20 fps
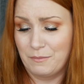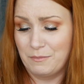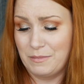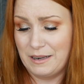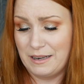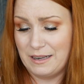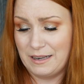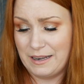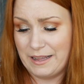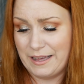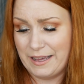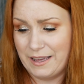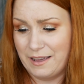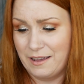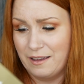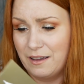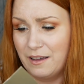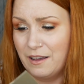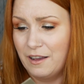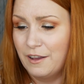
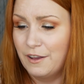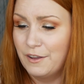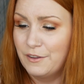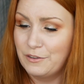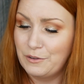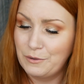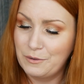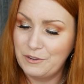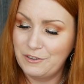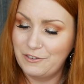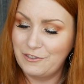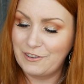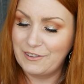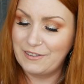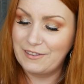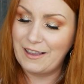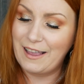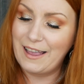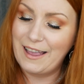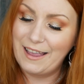completely. So it
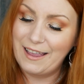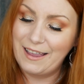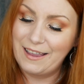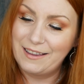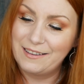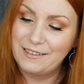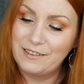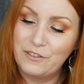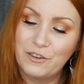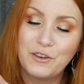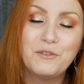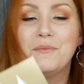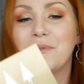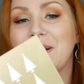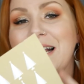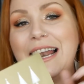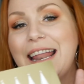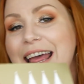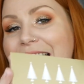just says, to